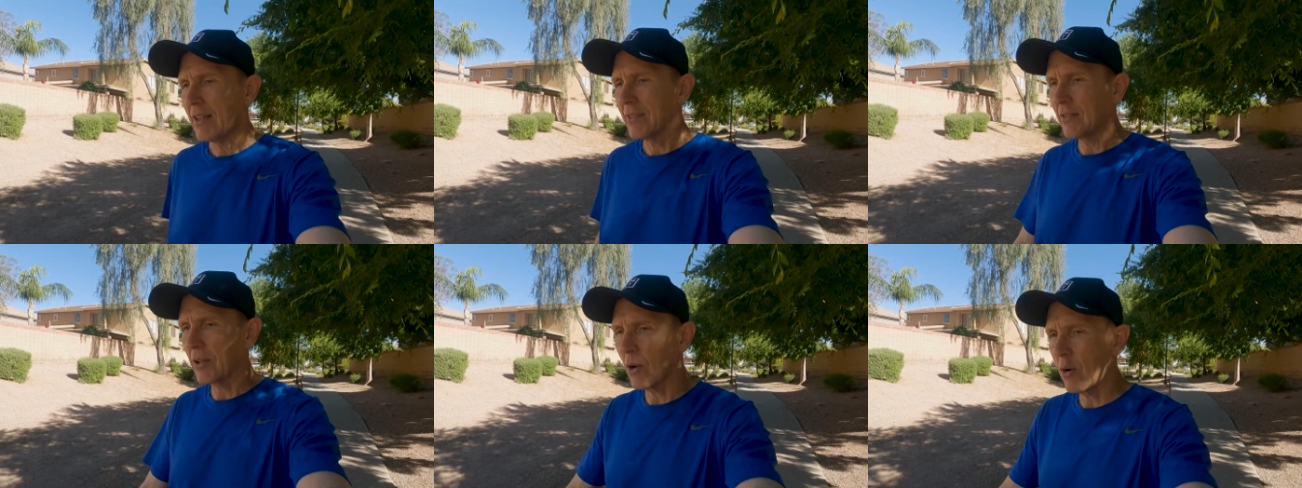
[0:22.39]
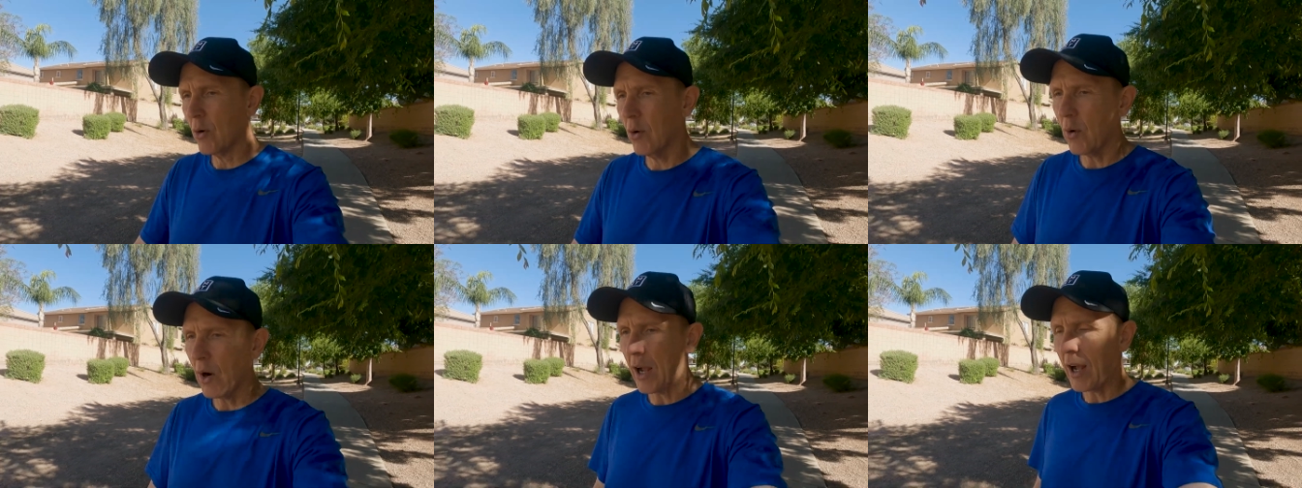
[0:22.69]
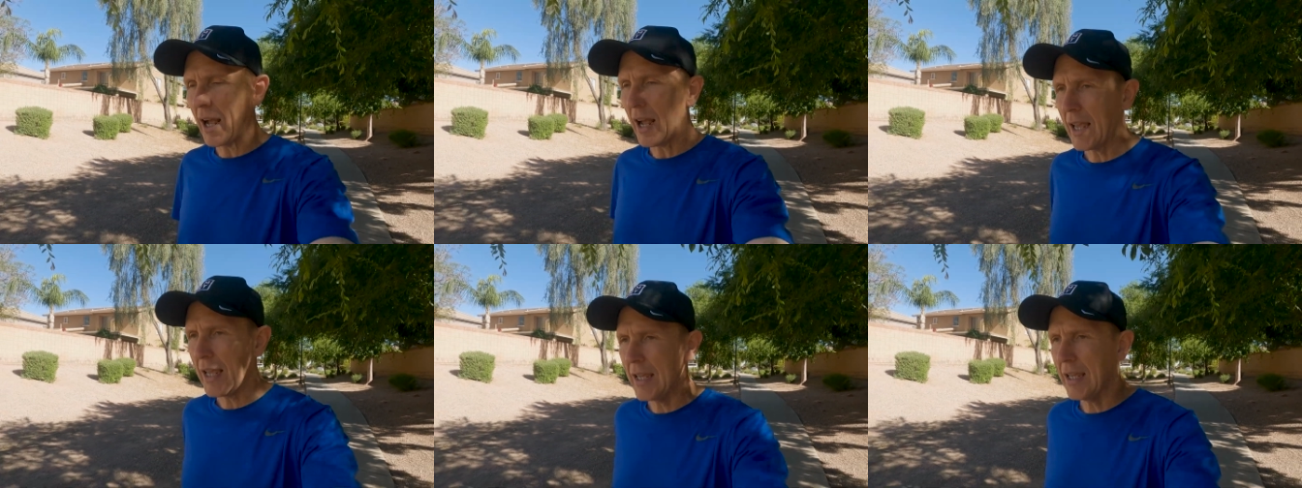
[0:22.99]

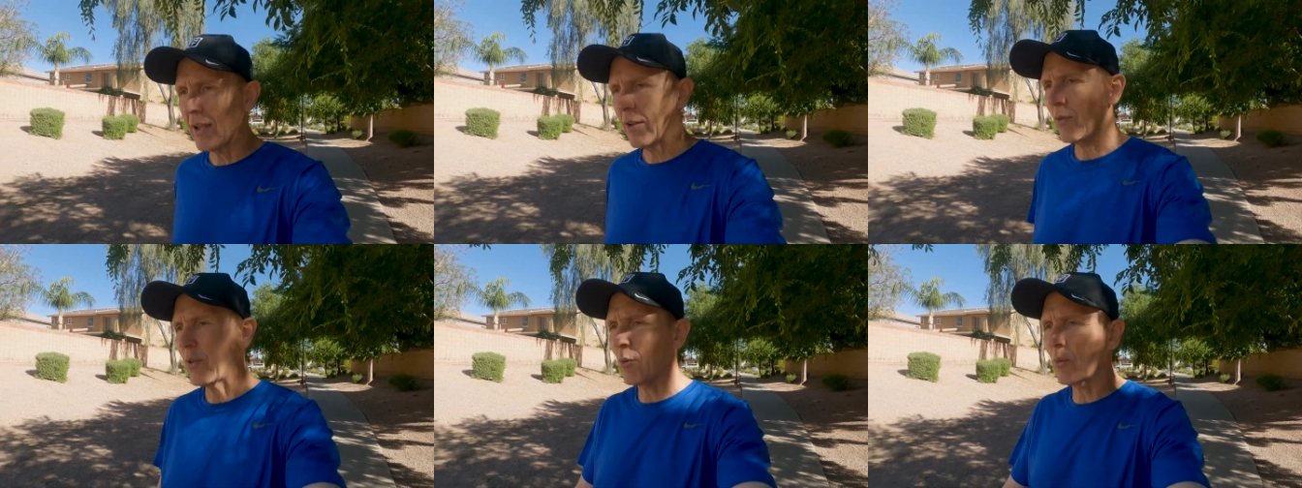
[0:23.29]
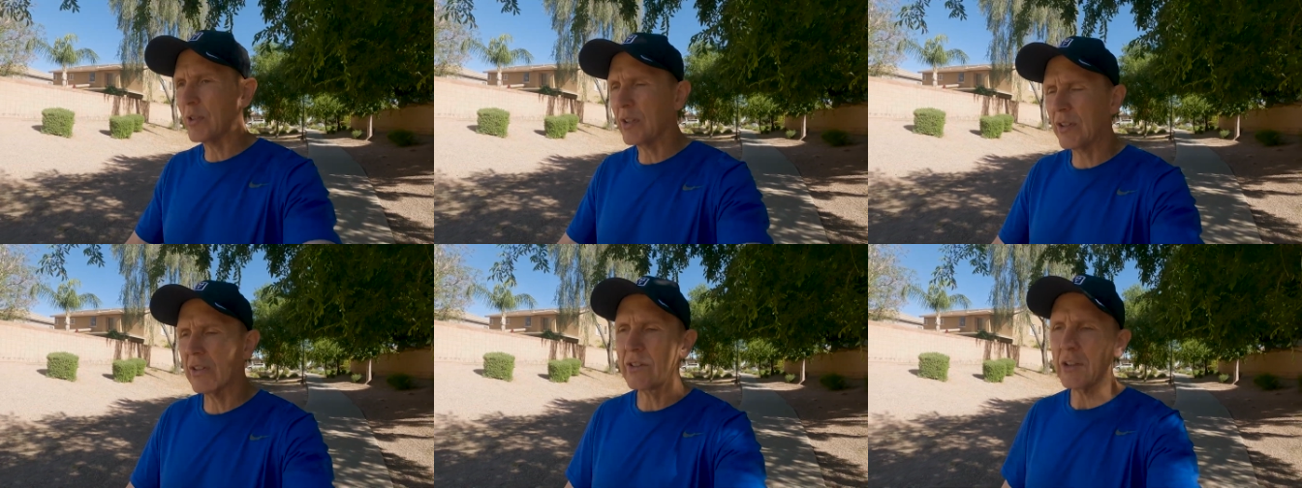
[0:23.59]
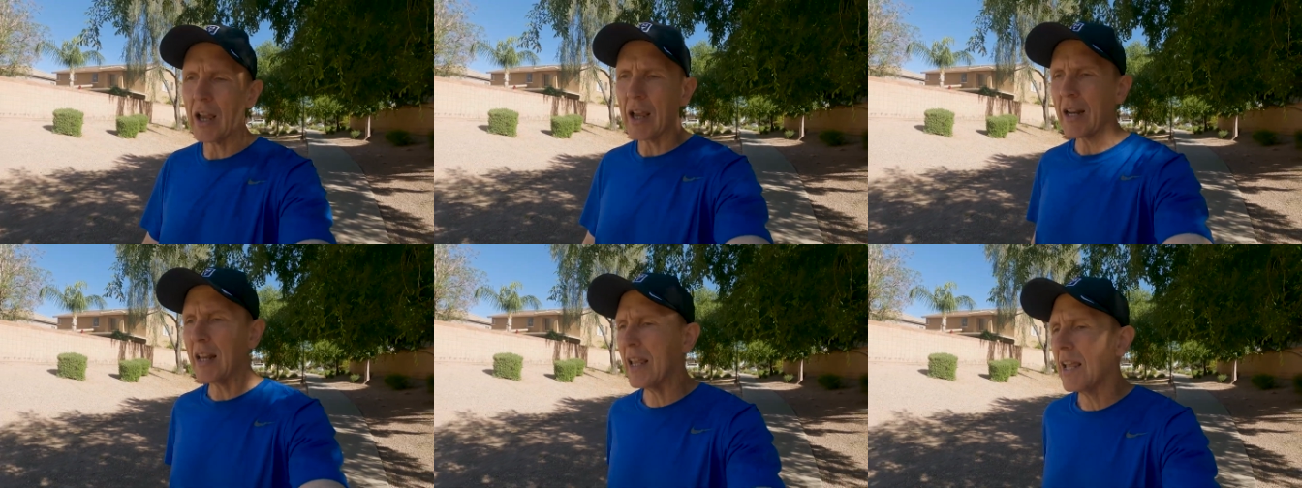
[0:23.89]
So I there was a
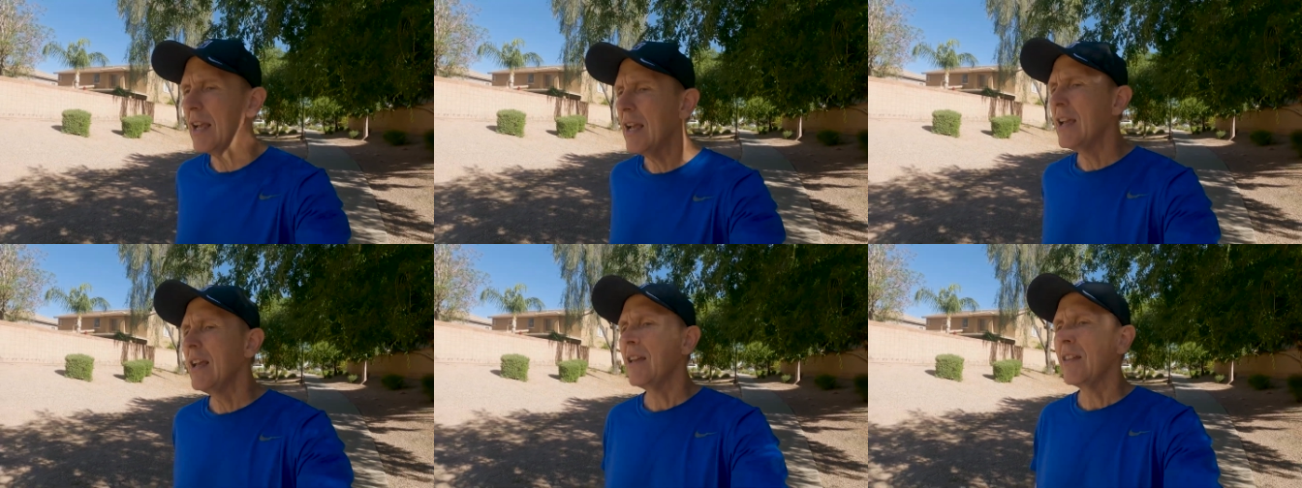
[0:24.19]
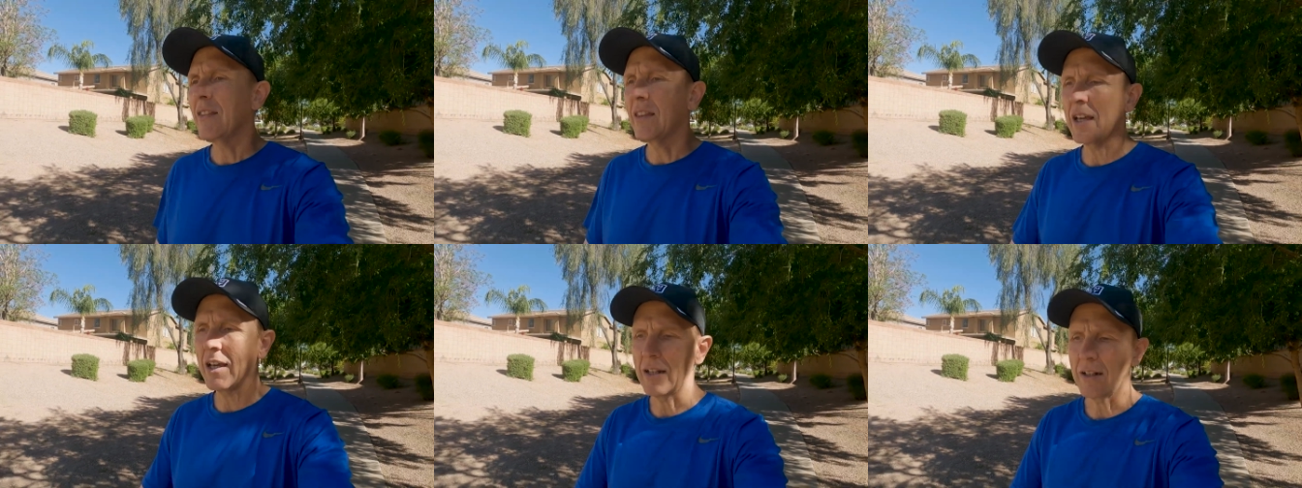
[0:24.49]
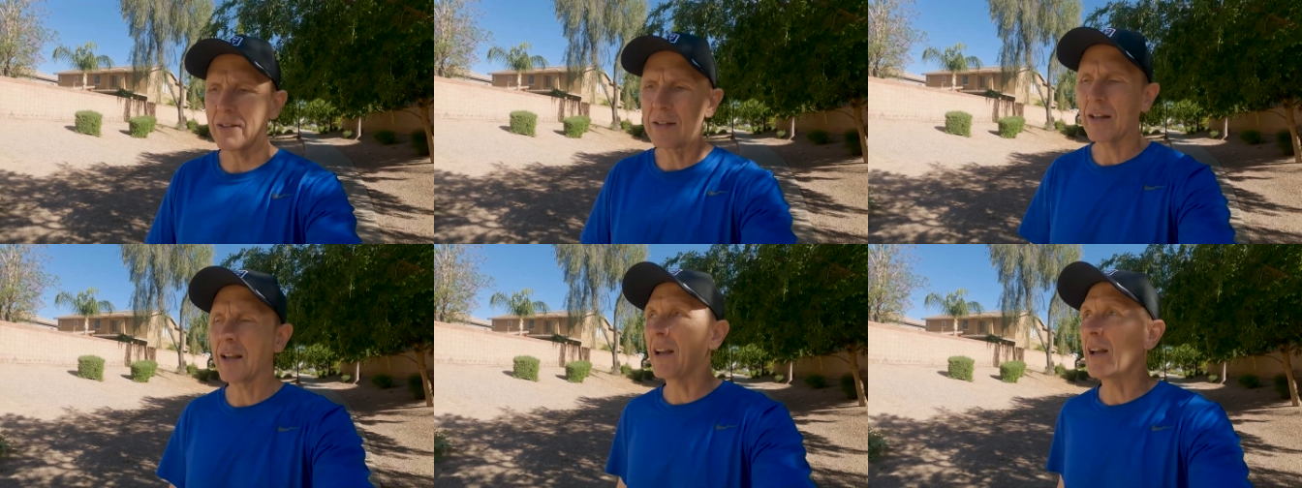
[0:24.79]
study
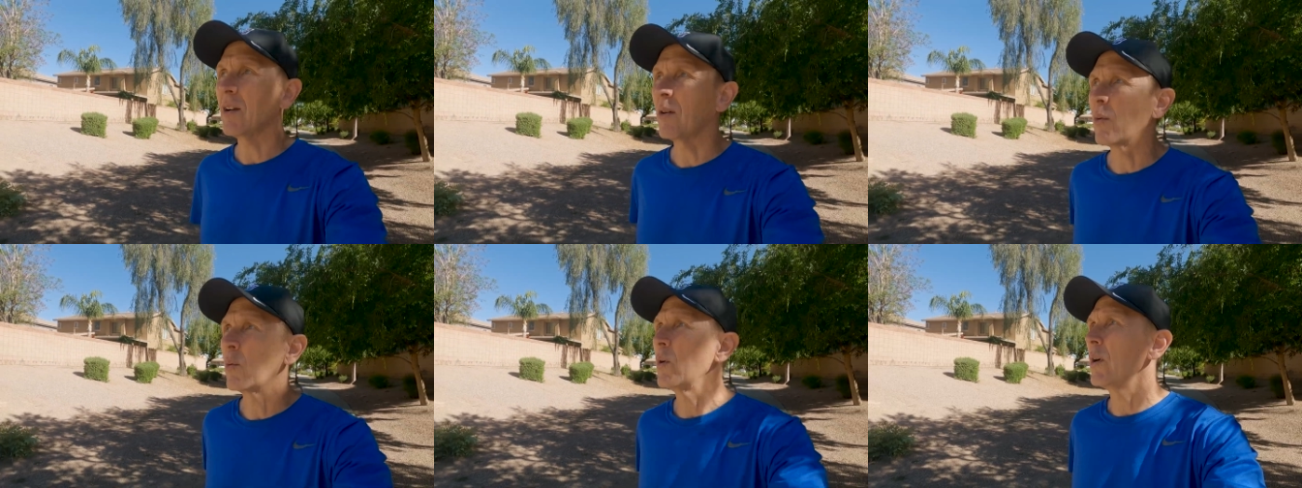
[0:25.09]
that uh,